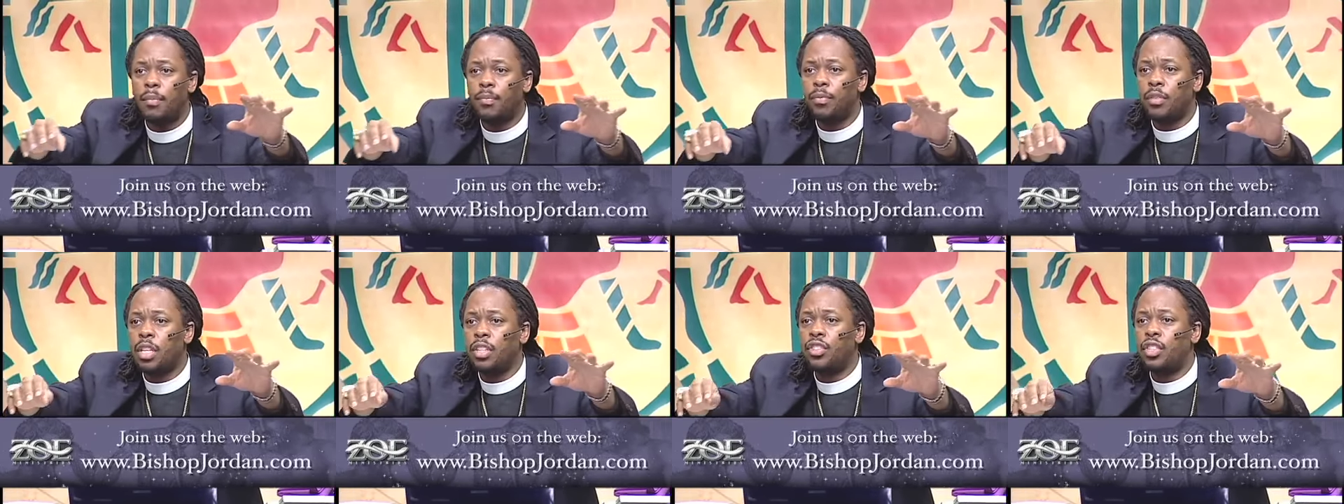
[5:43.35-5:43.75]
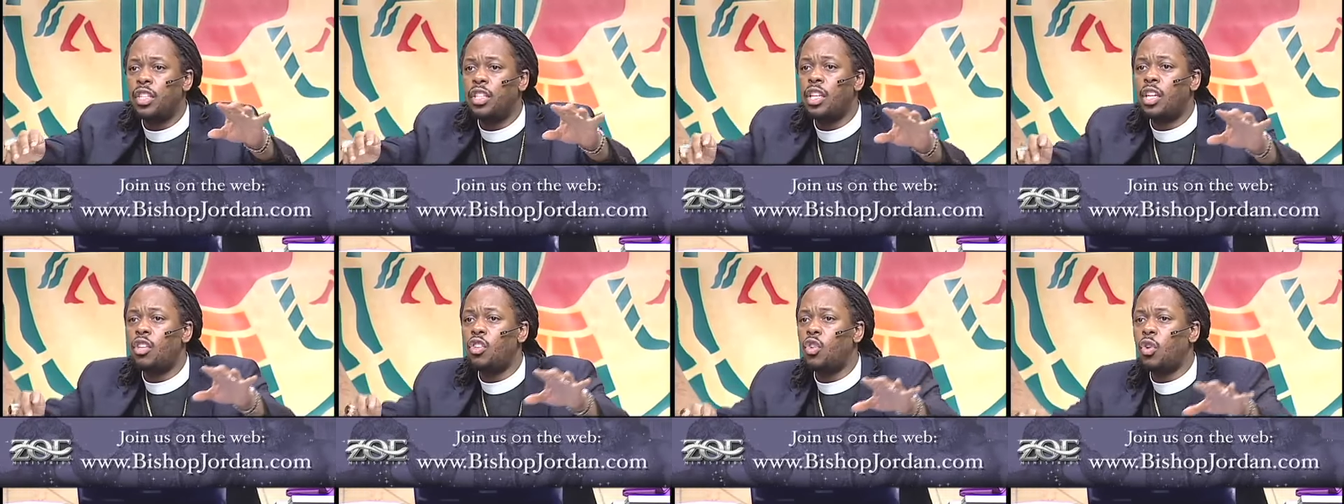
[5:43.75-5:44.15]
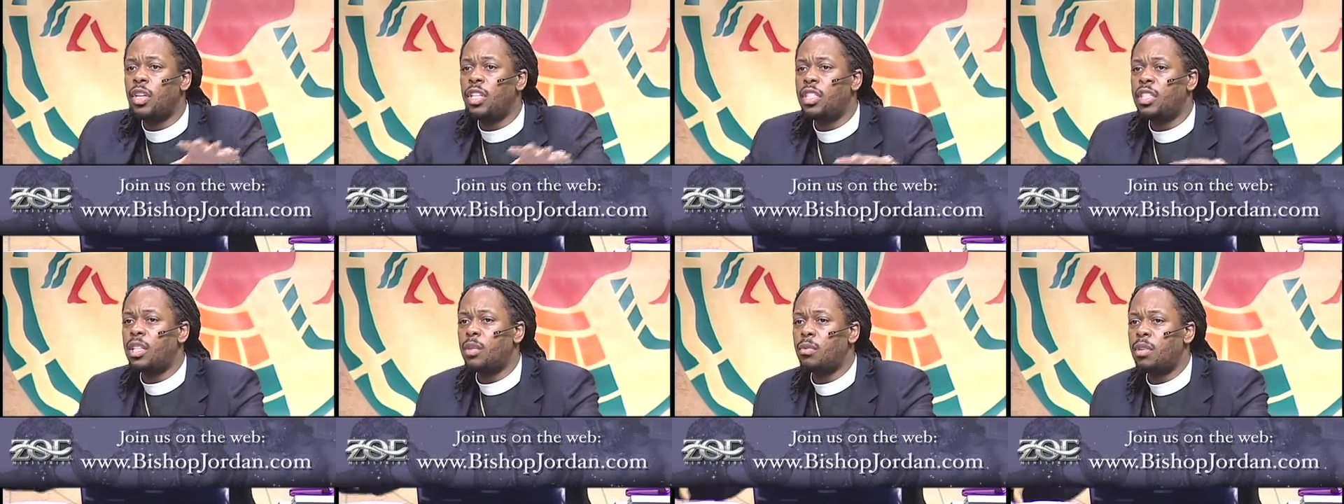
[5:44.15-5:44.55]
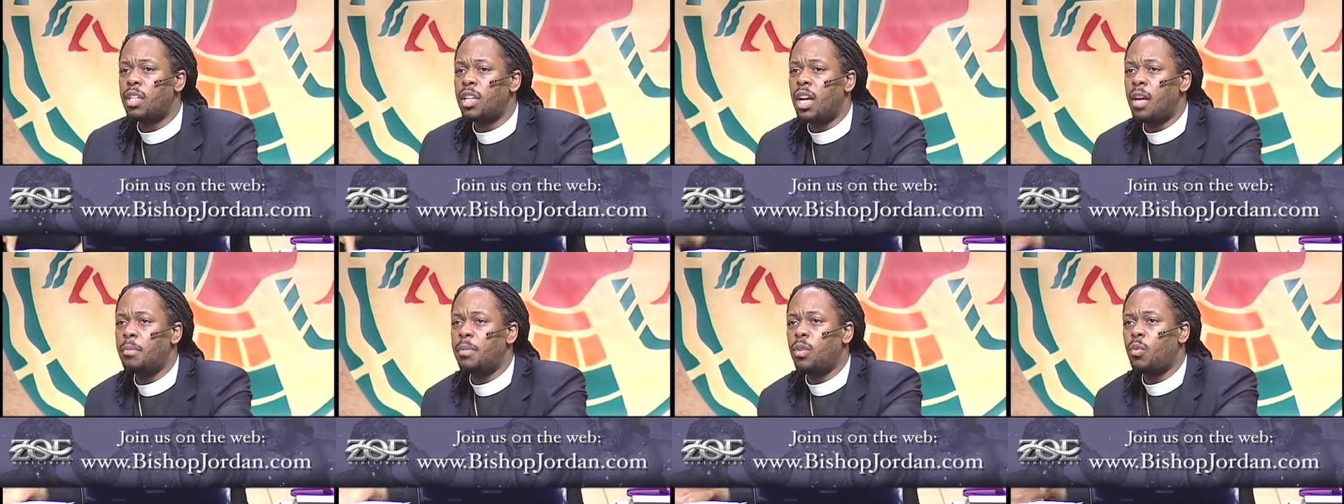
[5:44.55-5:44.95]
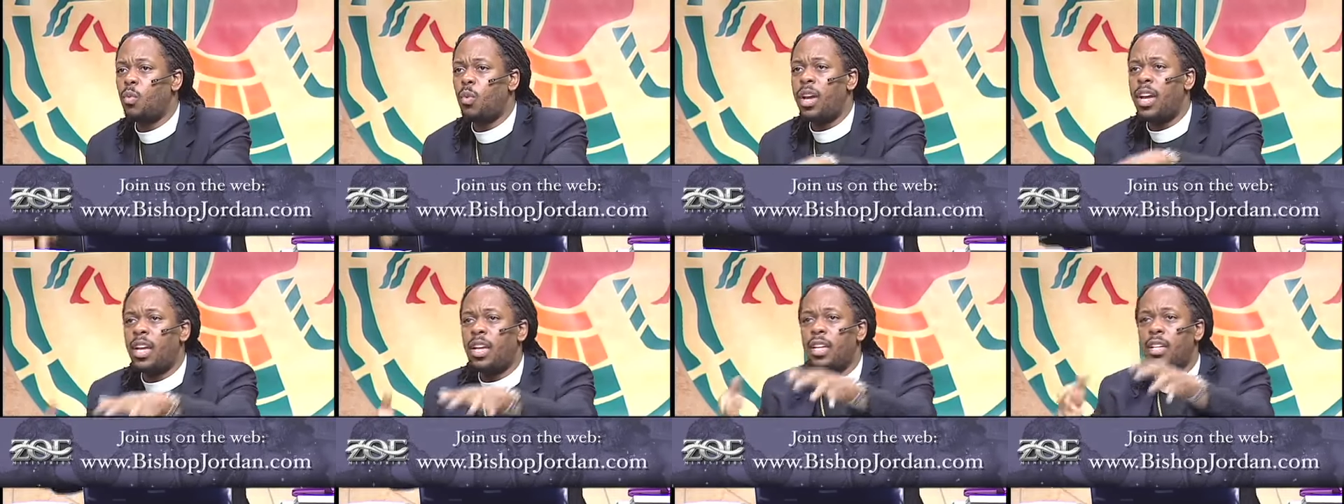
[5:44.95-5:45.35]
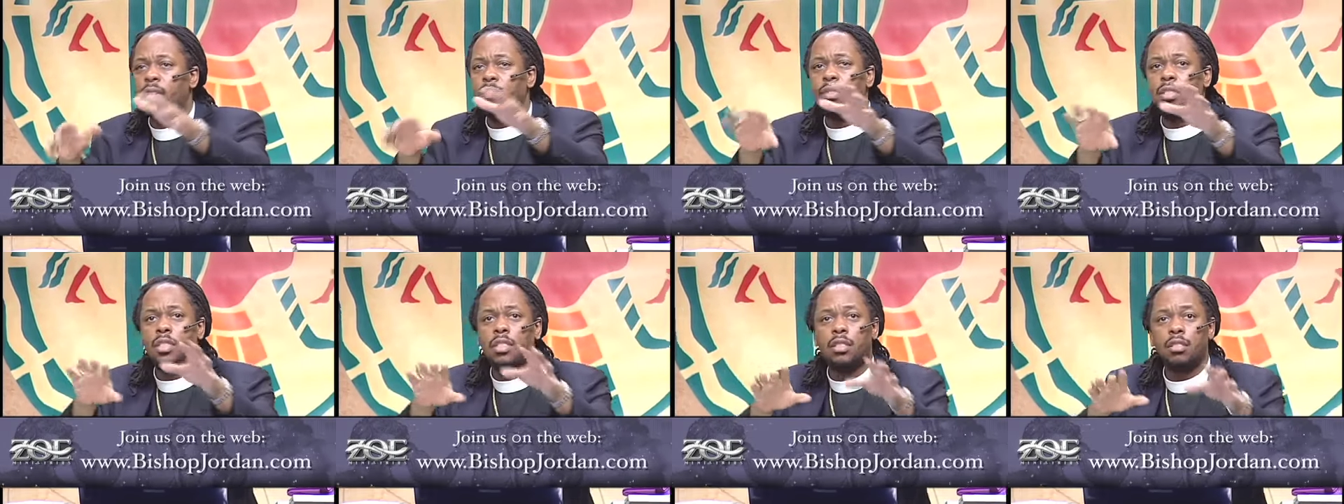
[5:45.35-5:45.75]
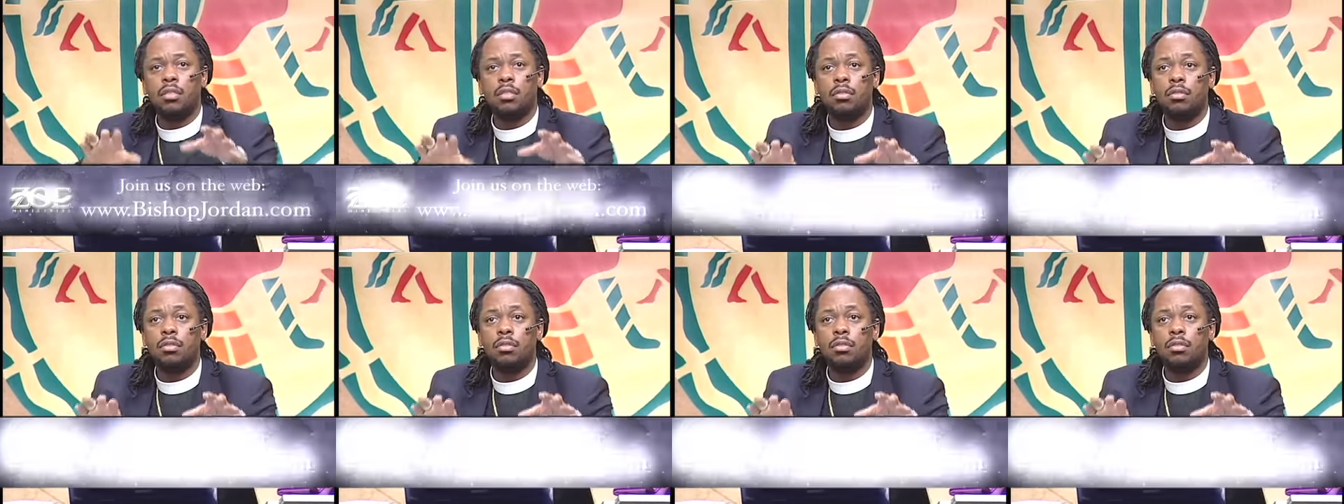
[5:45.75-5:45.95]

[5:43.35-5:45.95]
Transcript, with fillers: Because see, the anointing will come in waves.